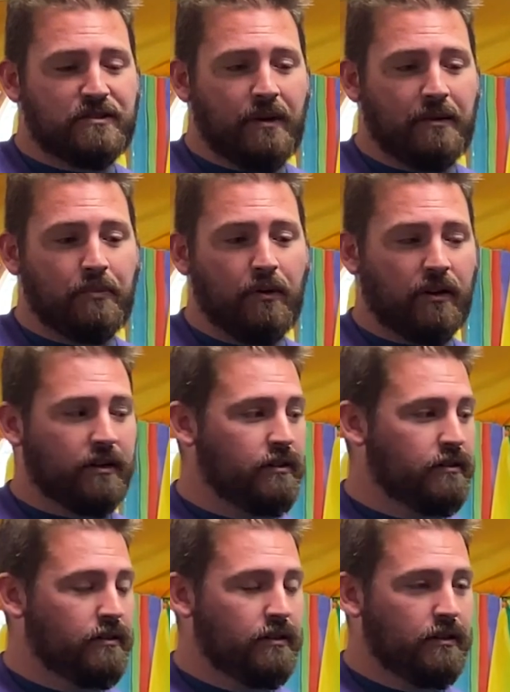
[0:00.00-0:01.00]
my book.
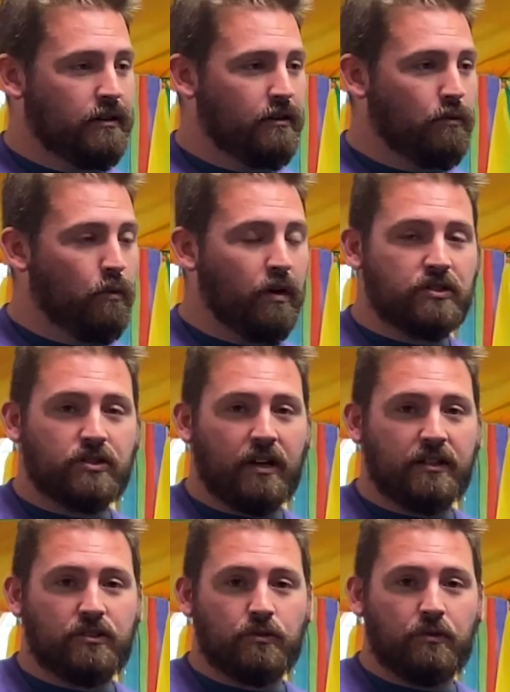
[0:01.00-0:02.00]
What should I
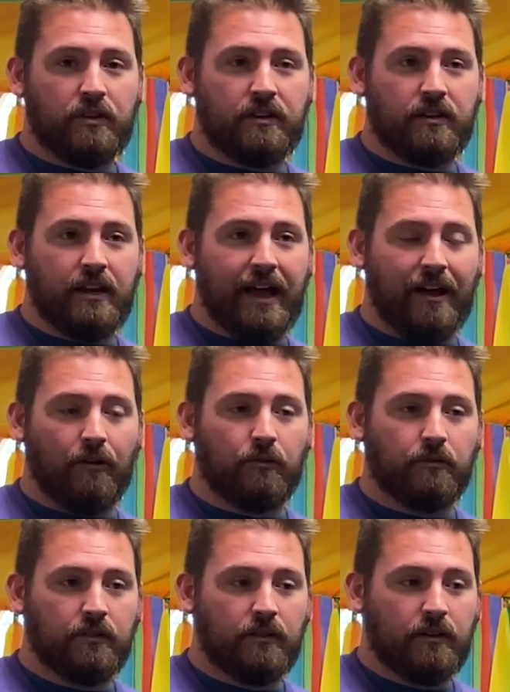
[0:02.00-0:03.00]
do with it now?
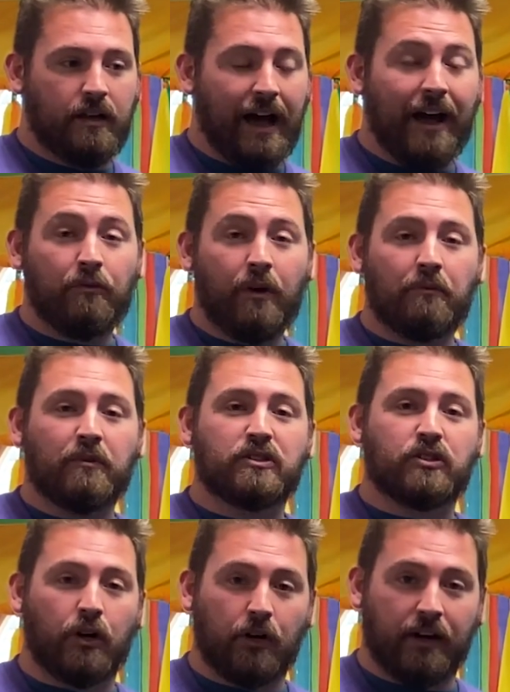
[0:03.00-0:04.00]
How do I
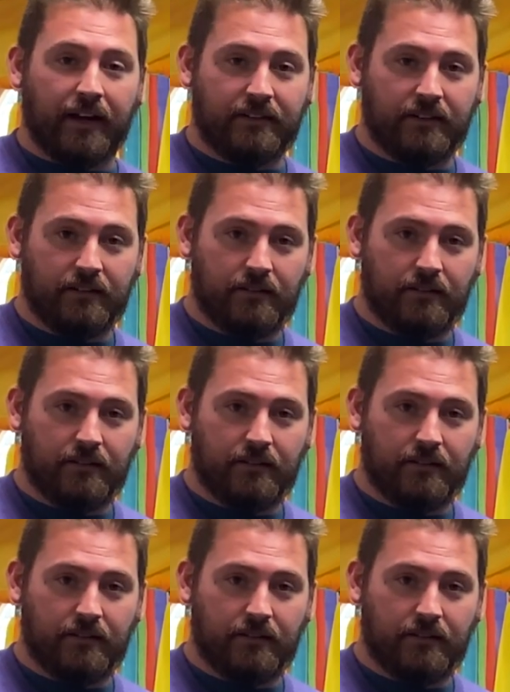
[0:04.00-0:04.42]
return it?